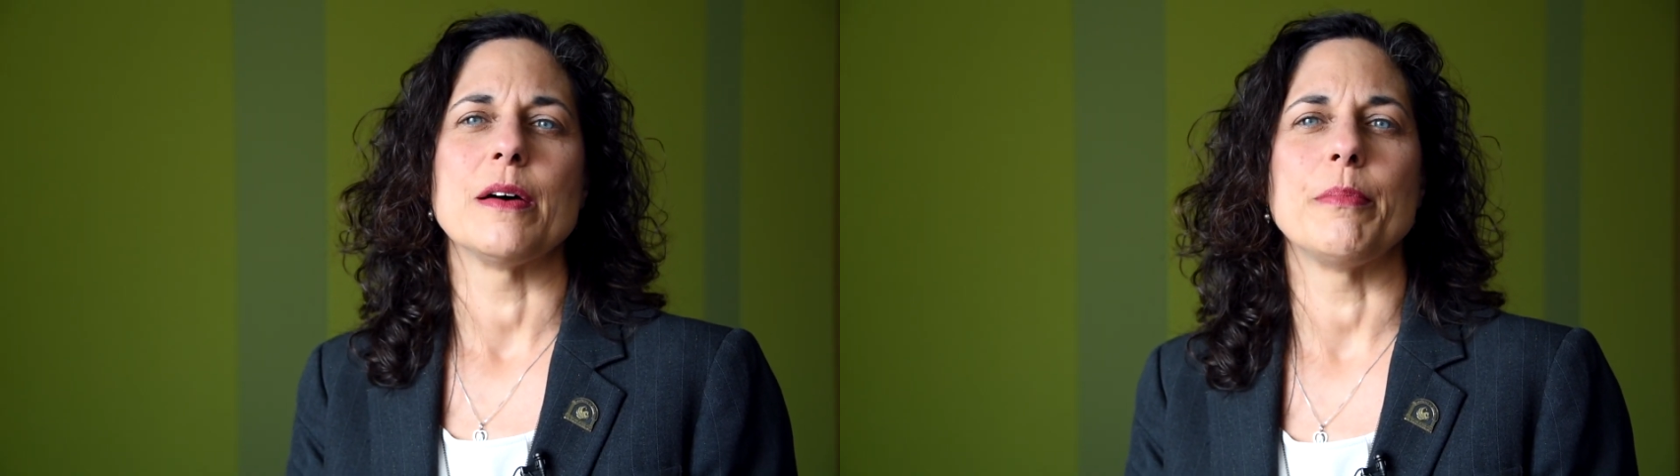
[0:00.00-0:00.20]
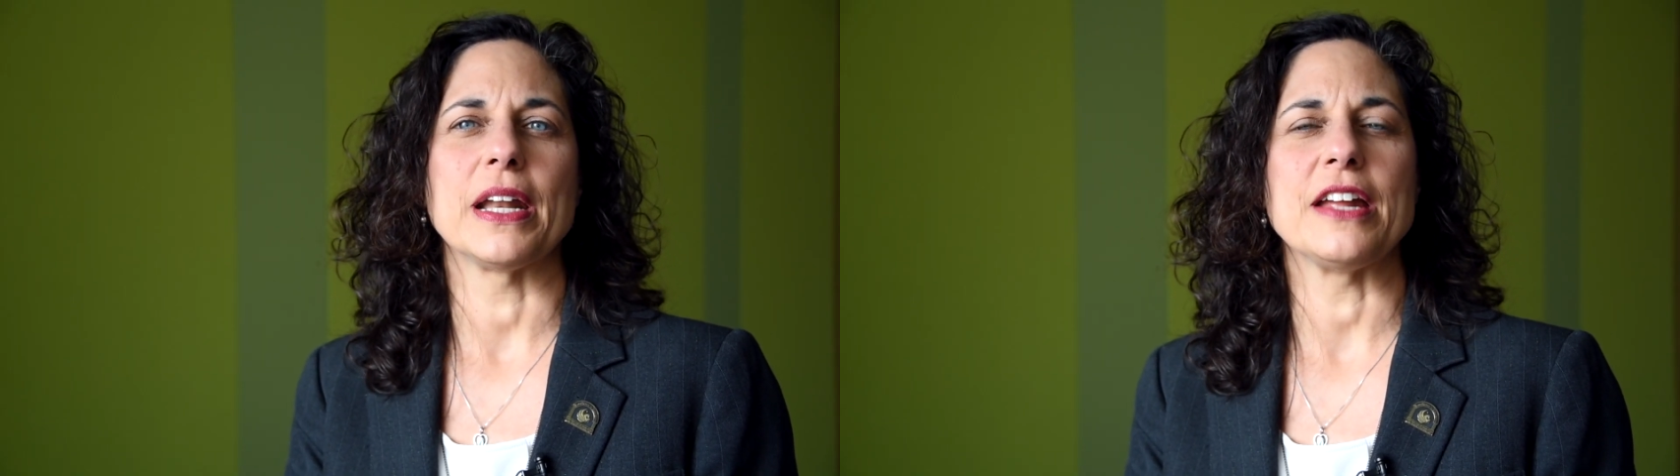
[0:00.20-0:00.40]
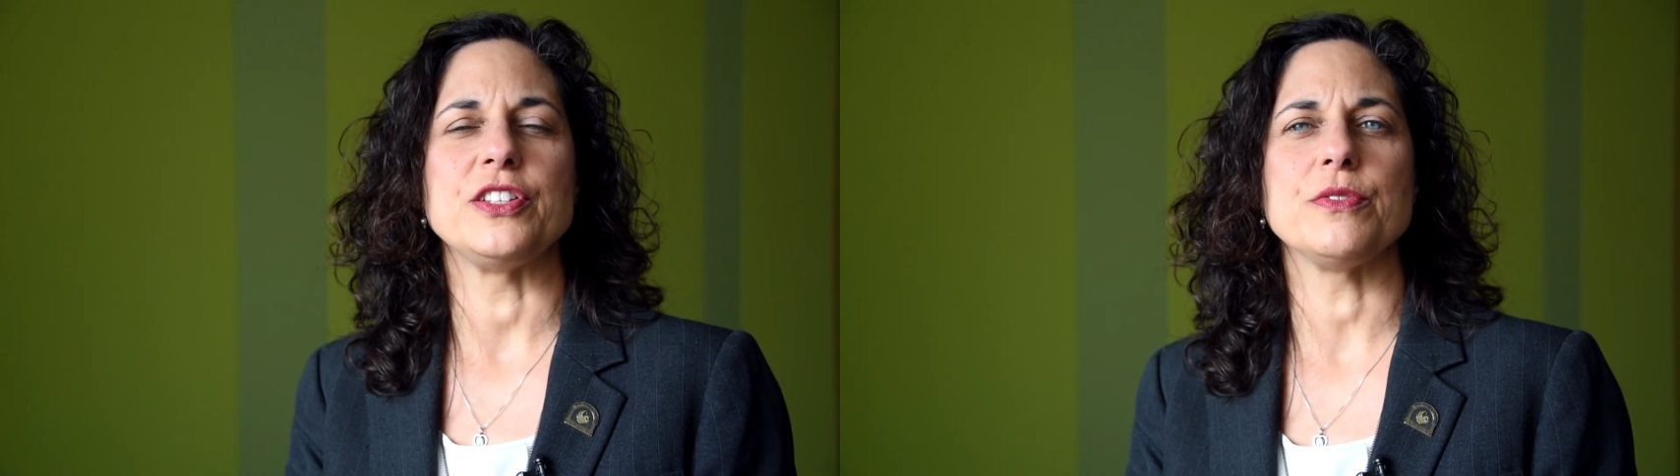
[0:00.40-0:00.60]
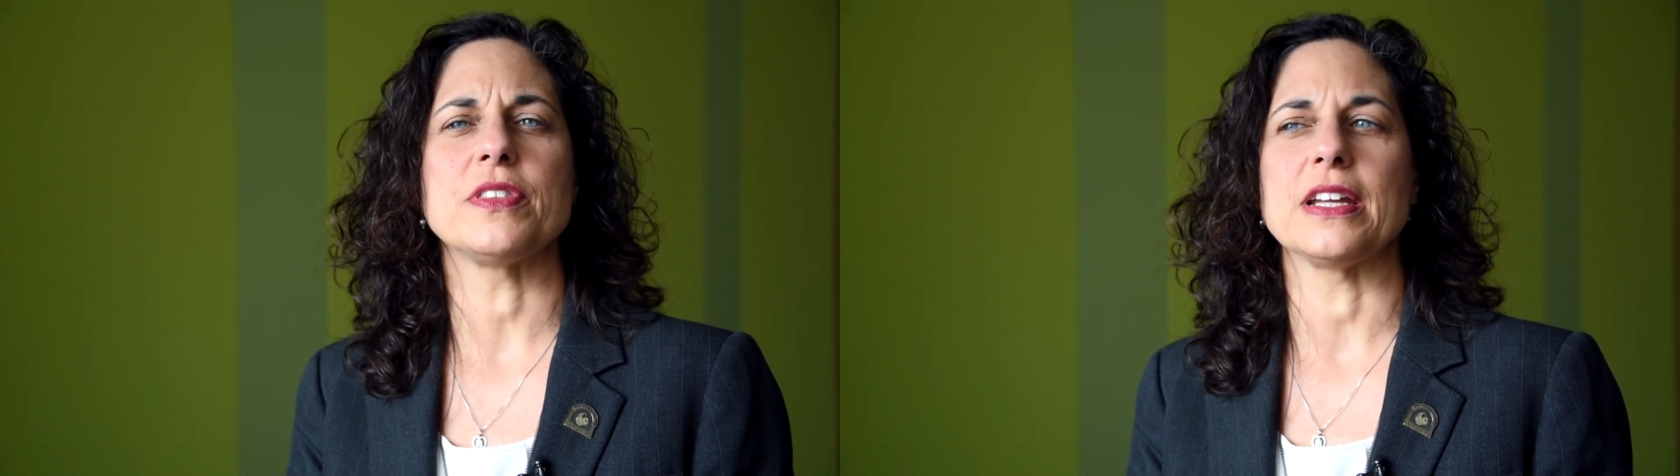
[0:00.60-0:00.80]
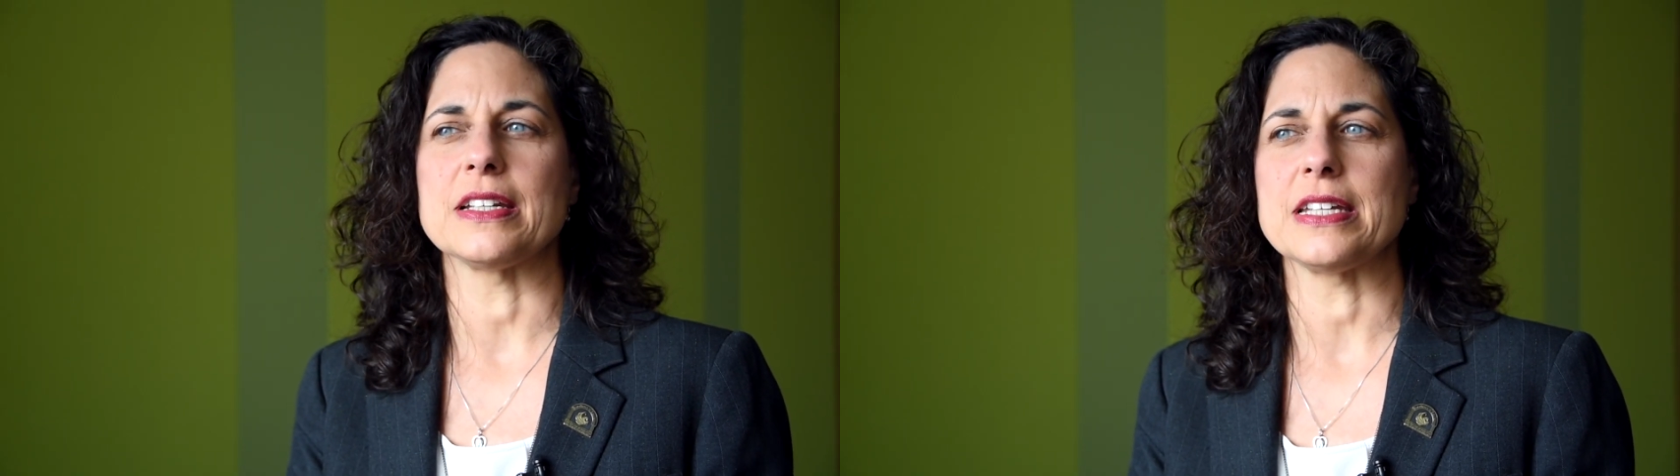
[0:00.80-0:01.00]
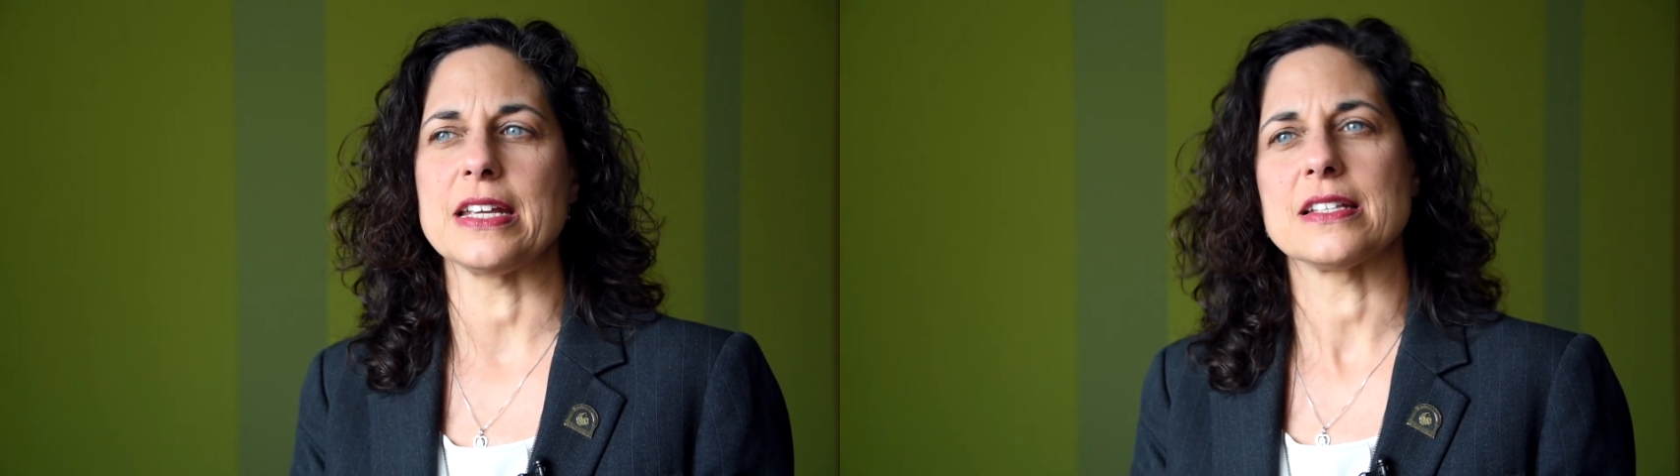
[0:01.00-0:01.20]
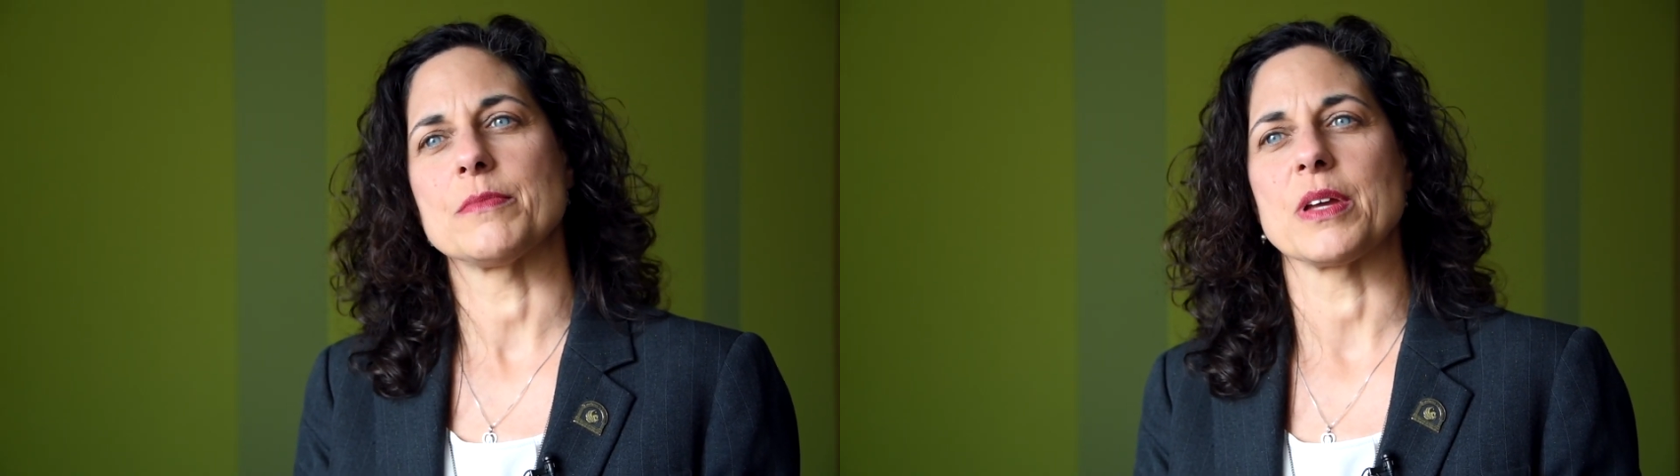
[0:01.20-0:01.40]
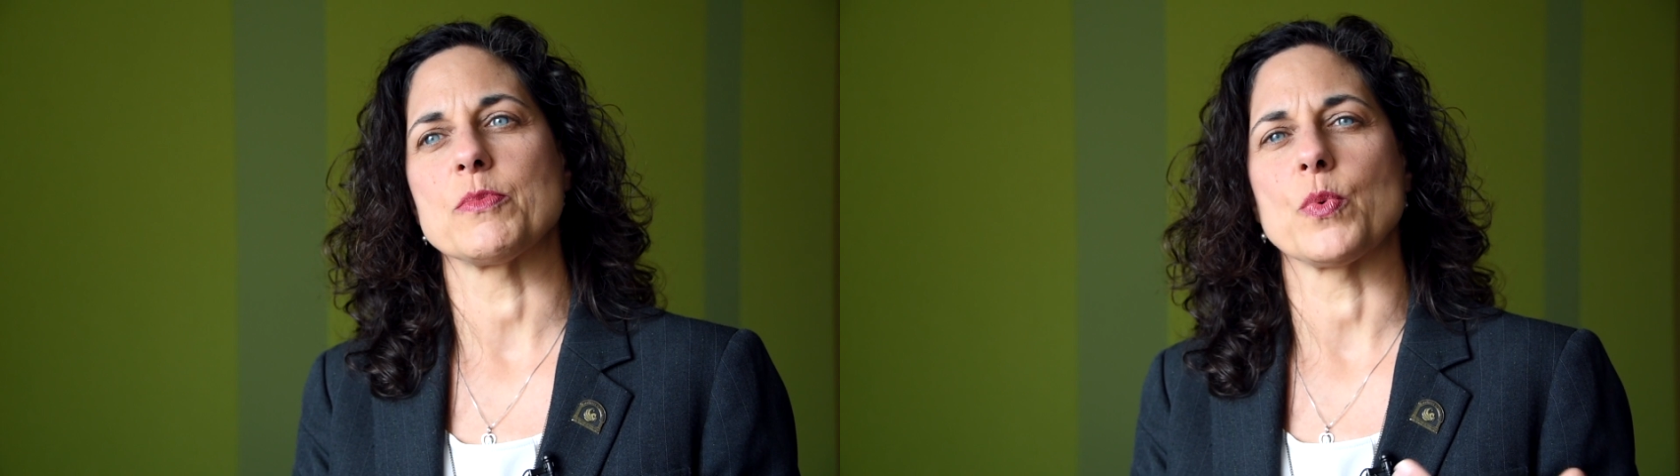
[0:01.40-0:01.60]
but I do think it takes
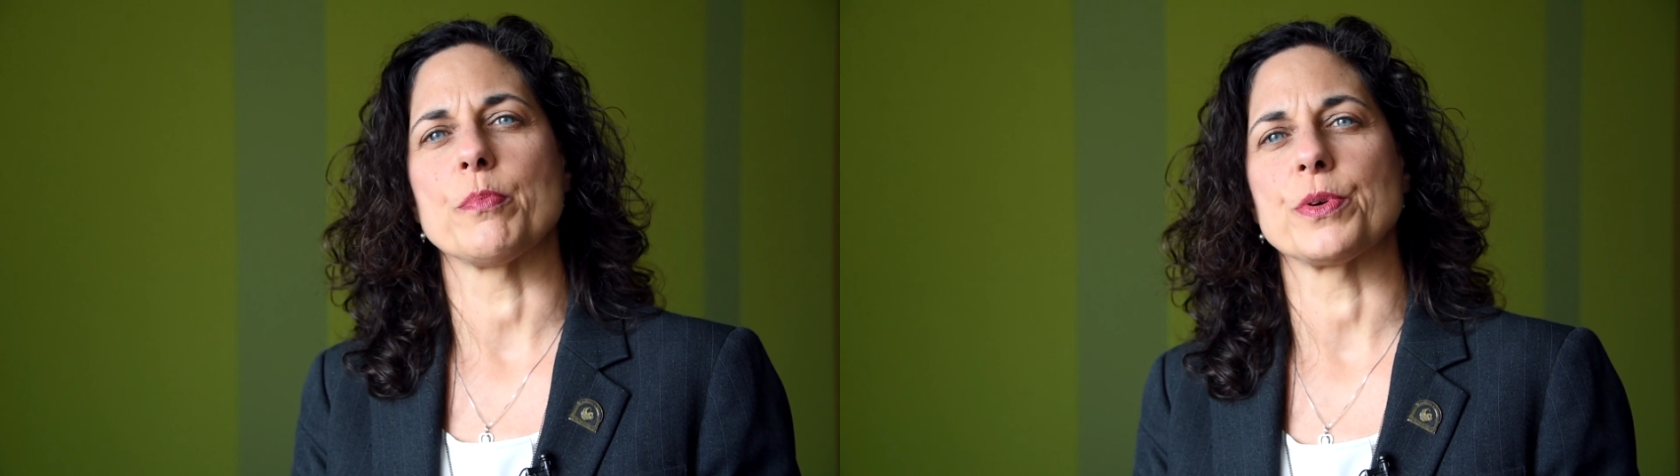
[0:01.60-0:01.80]
sometimes one